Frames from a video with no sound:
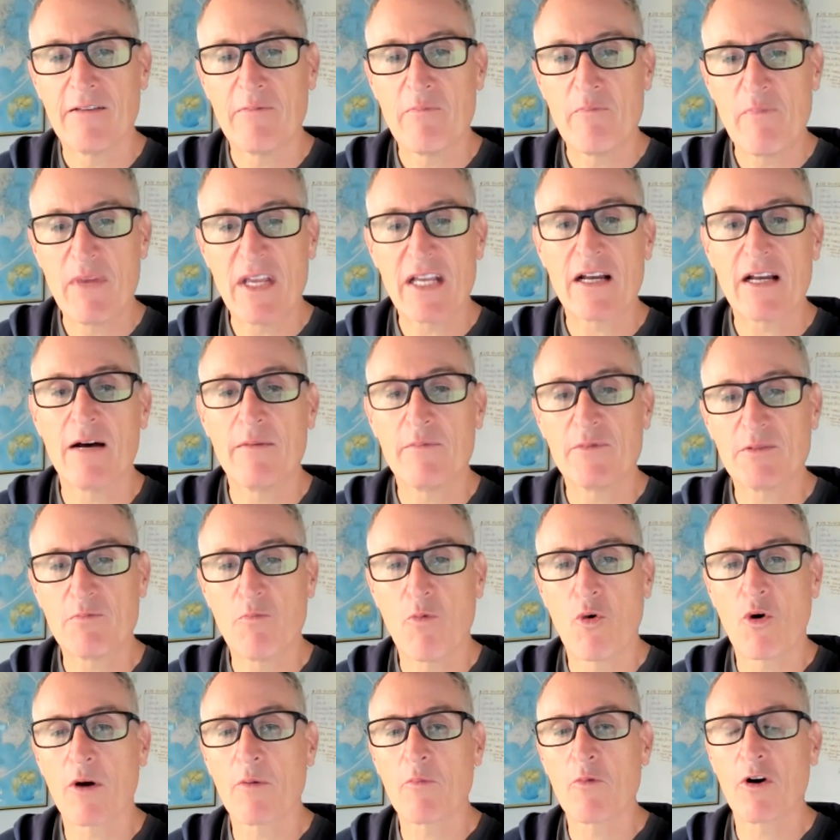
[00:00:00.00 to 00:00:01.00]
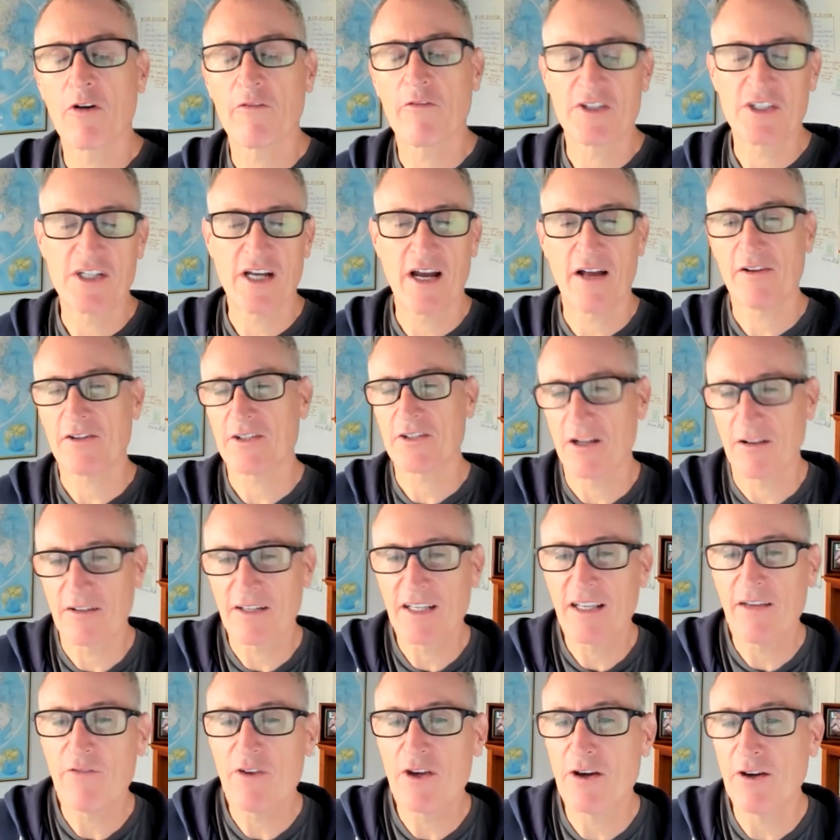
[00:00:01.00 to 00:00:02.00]
becomes more and more of a challenge. I'll
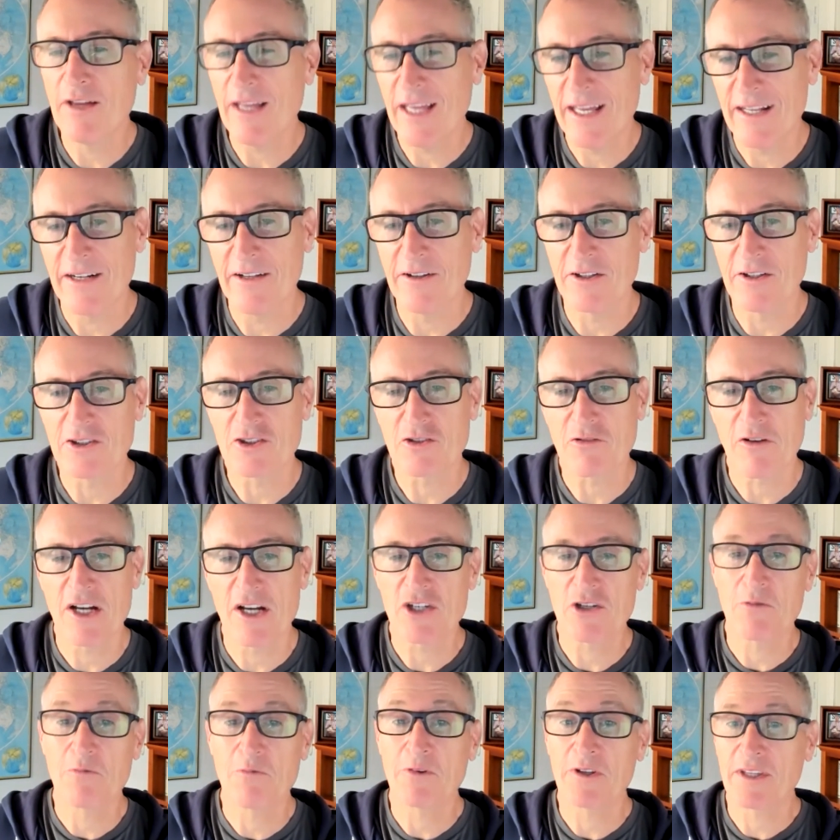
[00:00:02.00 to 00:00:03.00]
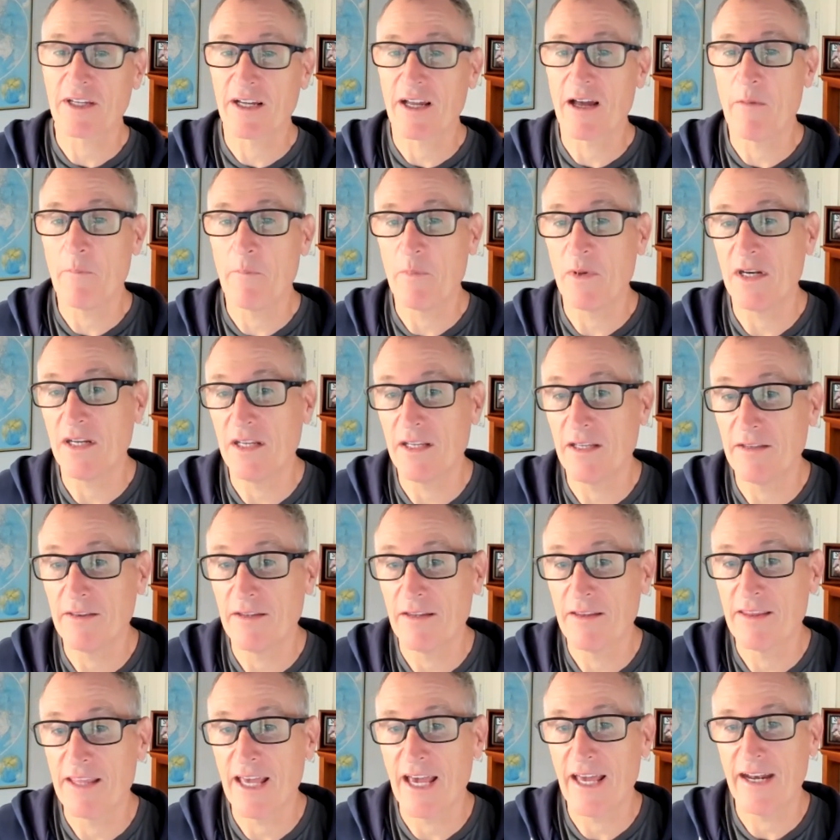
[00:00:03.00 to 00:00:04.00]
give you an illustration with a company
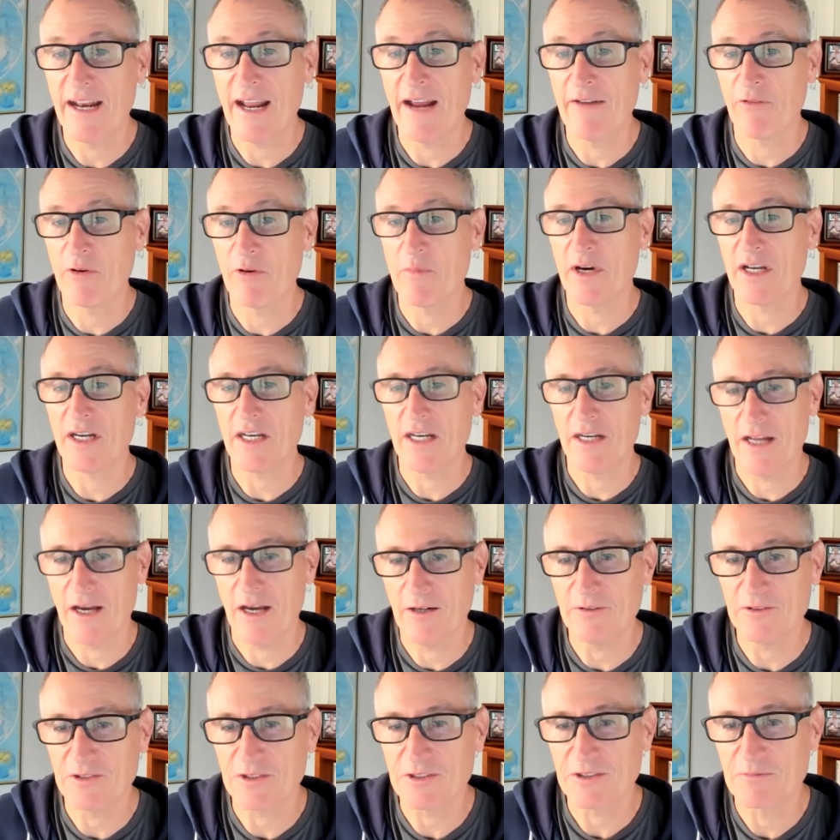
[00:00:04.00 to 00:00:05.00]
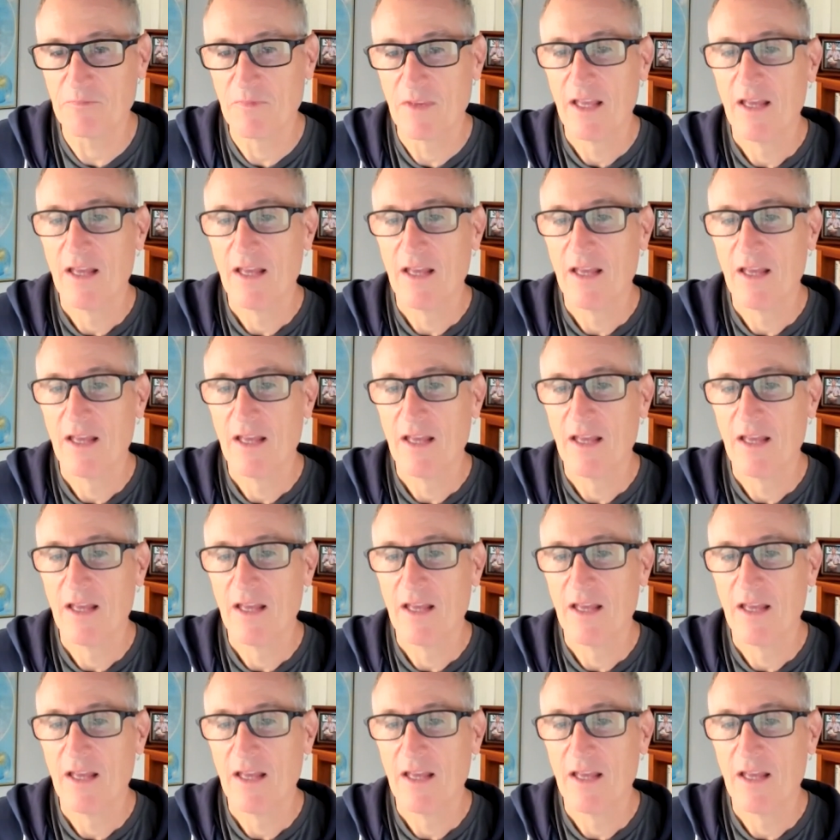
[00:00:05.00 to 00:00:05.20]
that everybody knows.